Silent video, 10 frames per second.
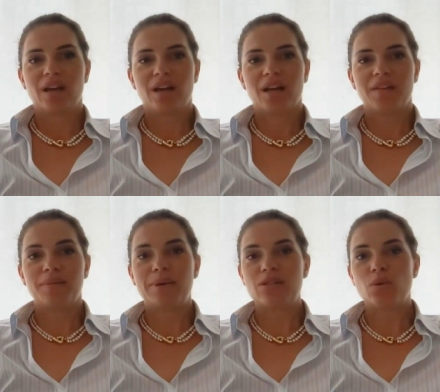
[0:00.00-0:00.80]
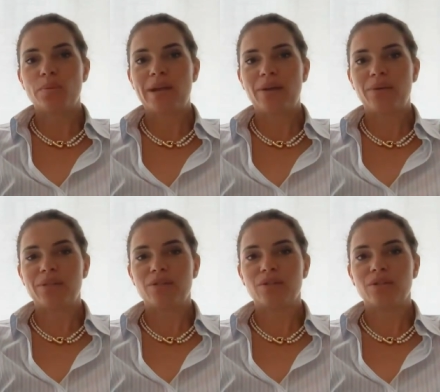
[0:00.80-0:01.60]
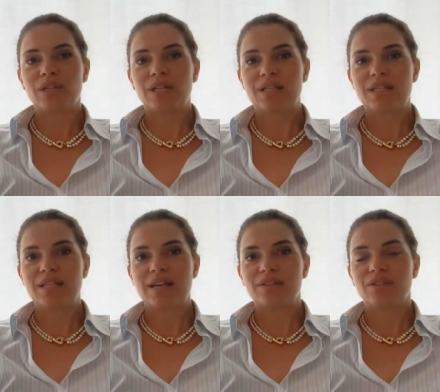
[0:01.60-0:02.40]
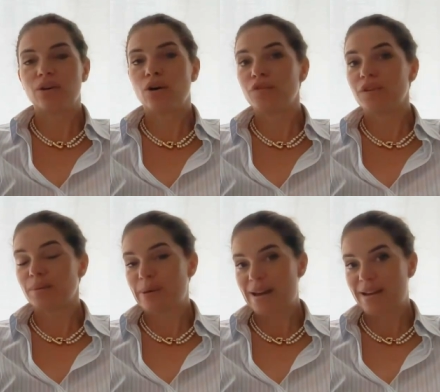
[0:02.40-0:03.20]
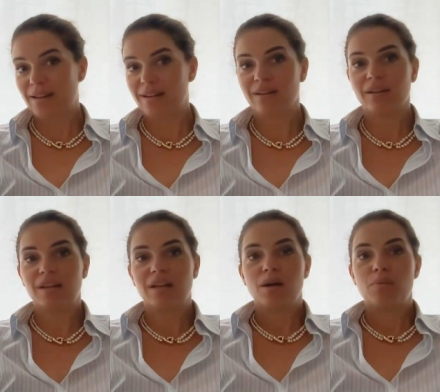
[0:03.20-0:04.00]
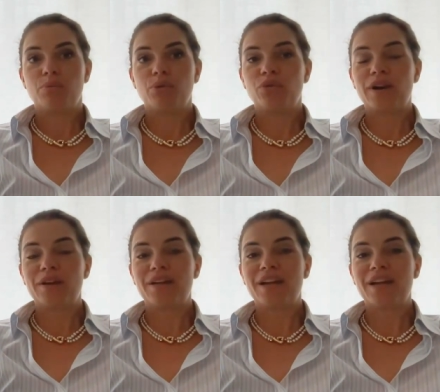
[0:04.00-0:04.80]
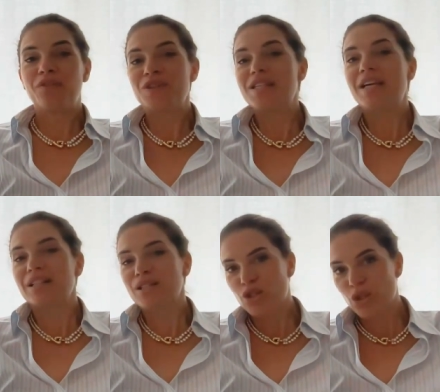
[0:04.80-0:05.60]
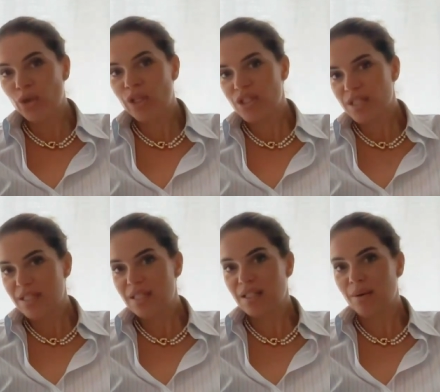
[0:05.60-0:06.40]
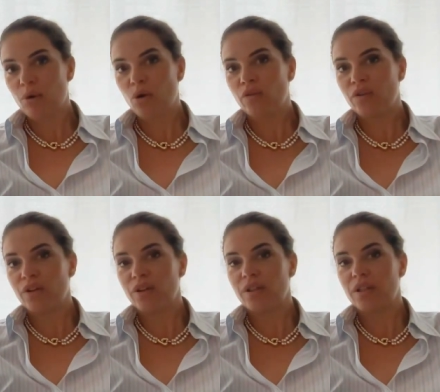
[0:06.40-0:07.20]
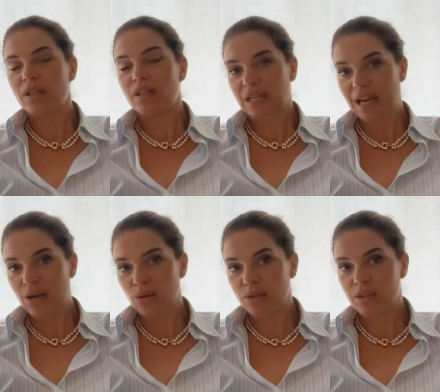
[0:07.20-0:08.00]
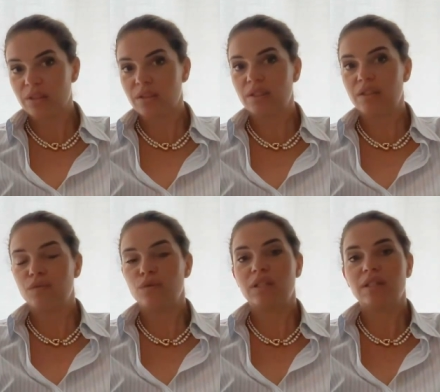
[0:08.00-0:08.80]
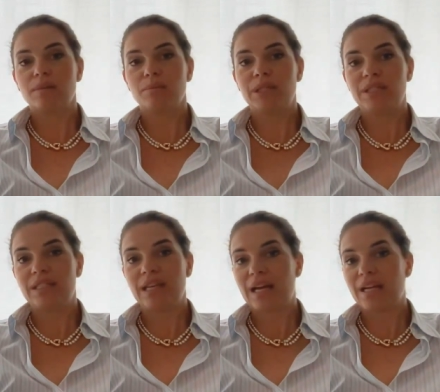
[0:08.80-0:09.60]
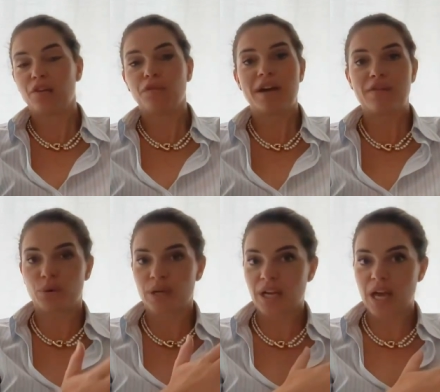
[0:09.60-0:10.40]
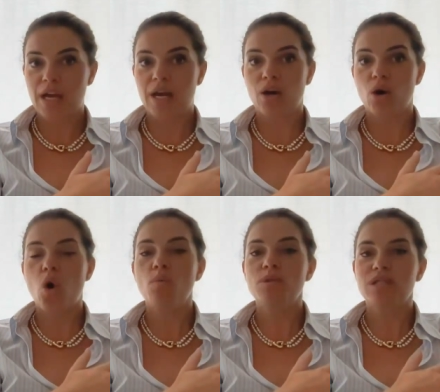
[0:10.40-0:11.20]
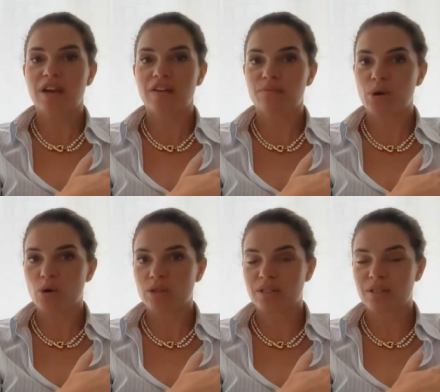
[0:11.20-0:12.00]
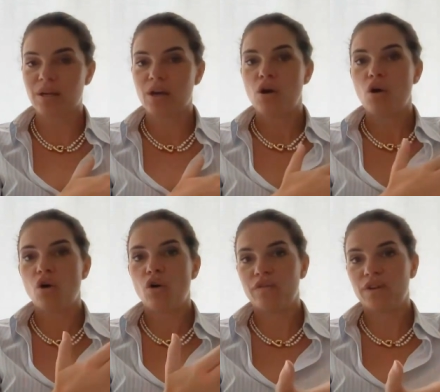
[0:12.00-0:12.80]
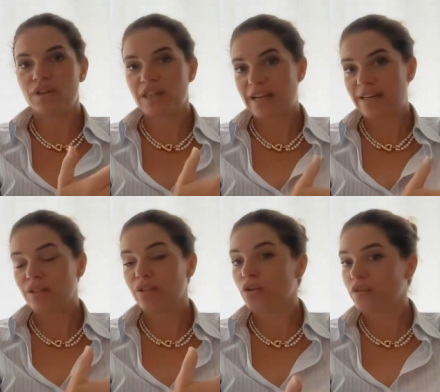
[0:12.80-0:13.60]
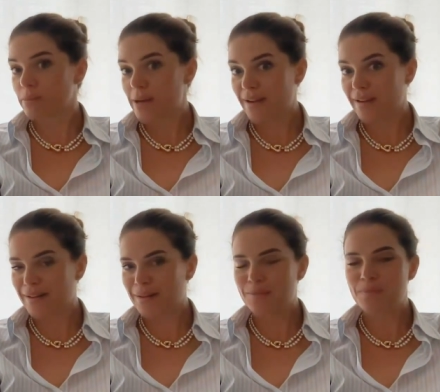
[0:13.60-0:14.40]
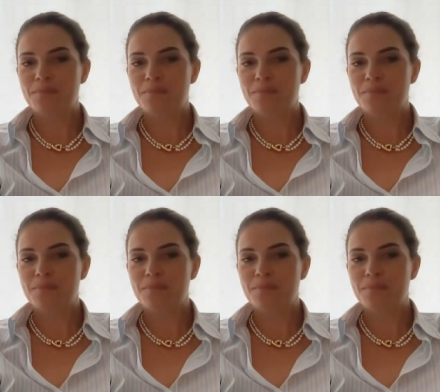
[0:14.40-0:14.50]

Uh, the best comparison is that of a bank, preferring a physical storage system over the cloud uh, would be like favoring a home safe box over that of a bank.